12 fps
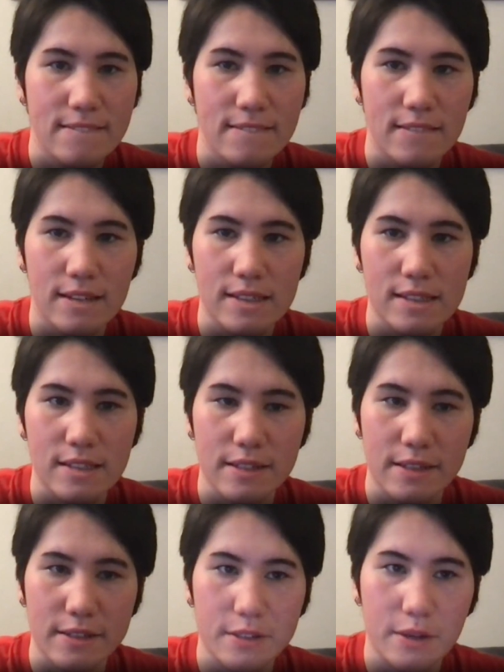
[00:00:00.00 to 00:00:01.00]
Let's
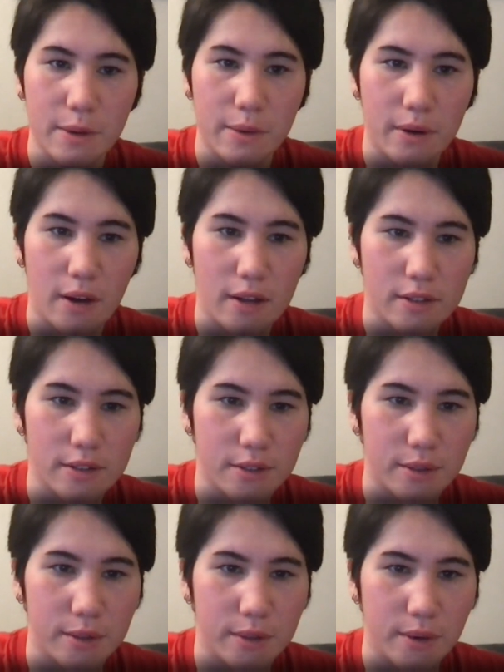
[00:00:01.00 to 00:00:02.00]
see, do we want
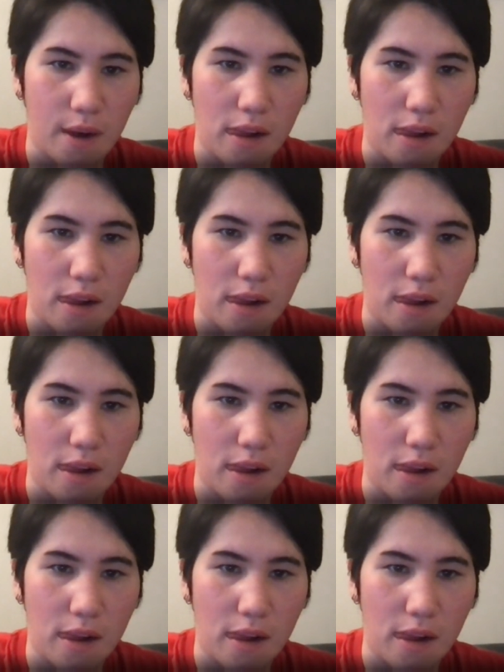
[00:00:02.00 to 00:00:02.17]
to...